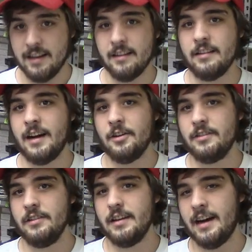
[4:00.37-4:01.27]
it allows
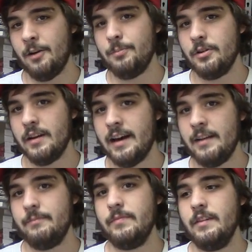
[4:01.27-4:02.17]
you to output
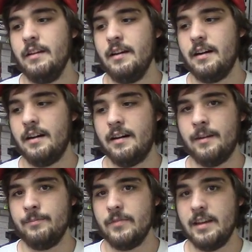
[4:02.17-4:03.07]
at,
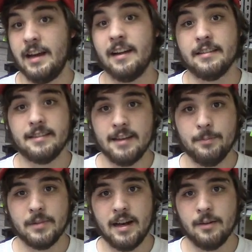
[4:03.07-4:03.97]
it has
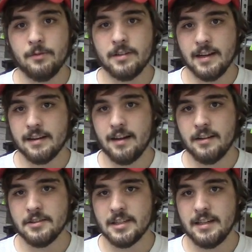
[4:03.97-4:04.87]
step-down
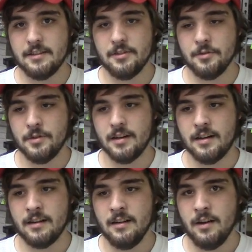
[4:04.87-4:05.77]
technology
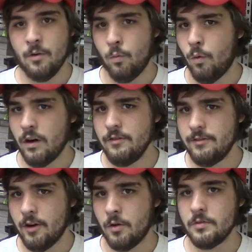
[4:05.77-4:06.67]
to 1
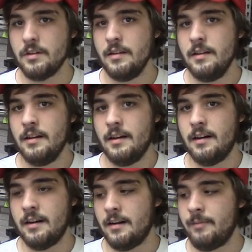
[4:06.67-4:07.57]
volt.
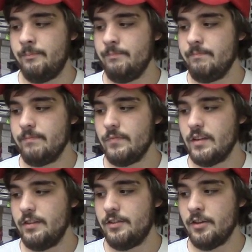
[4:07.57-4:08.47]

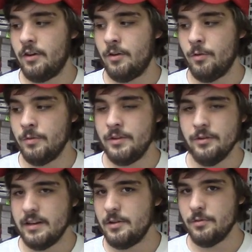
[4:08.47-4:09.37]
So you
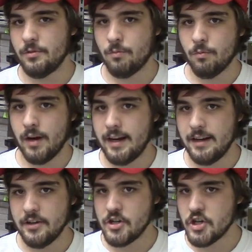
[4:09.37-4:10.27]
can use a
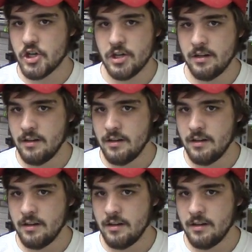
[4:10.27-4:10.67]
range